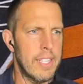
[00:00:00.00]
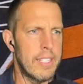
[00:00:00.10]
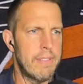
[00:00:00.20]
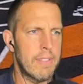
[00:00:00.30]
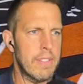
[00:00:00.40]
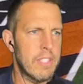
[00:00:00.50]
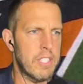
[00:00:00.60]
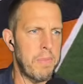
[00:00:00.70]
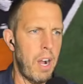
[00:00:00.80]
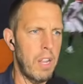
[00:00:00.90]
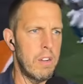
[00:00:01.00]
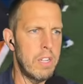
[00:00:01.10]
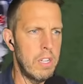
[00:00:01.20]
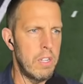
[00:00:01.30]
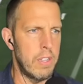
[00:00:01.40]
a smaller
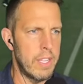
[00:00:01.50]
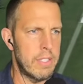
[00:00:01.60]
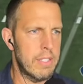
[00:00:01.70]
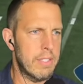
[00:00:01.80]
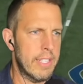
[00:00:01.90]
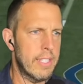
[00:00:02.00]
dude that's